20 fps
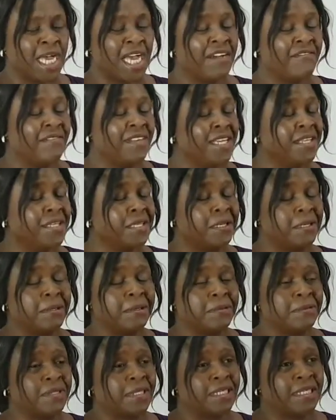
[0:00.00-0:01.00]
I've
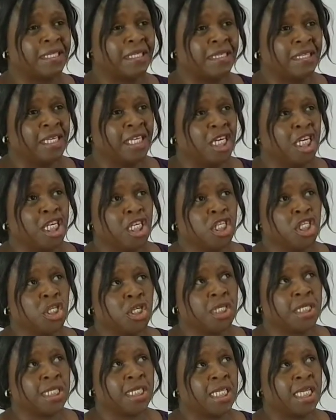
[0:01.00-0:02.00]
learned a lot. In
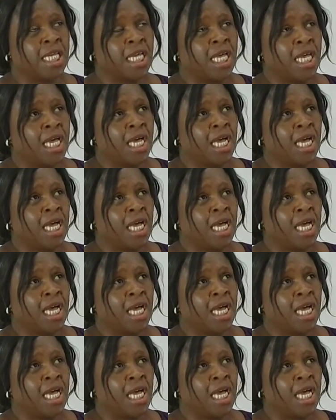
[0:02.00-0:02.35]
short,